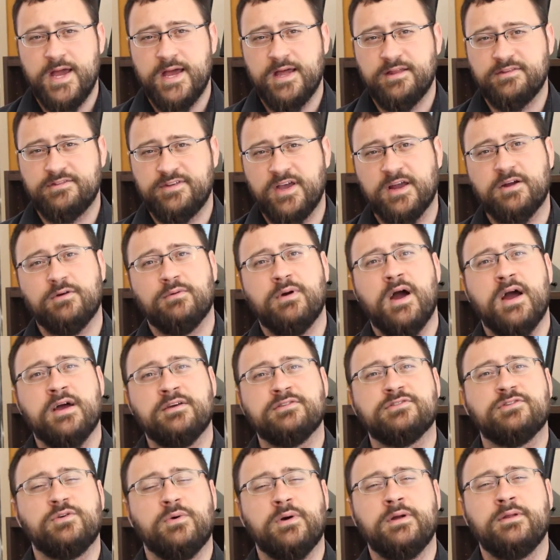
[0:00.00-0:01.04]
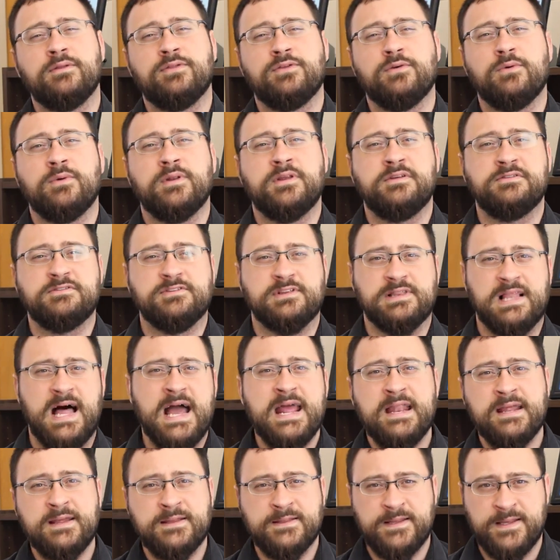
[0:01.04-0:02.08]
and Zechariah is going through and he's
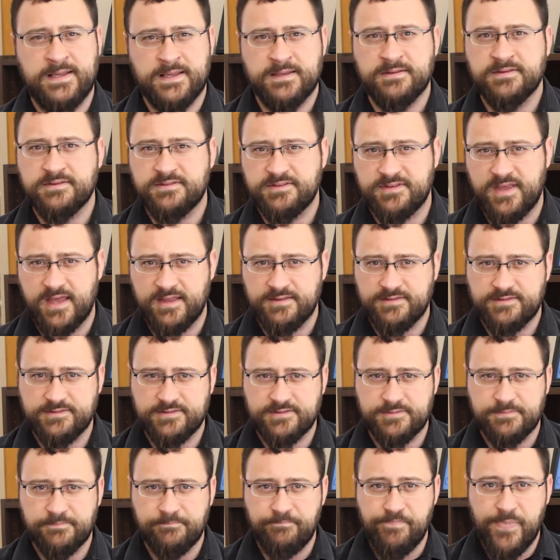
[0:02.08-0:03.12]
lighting the incense.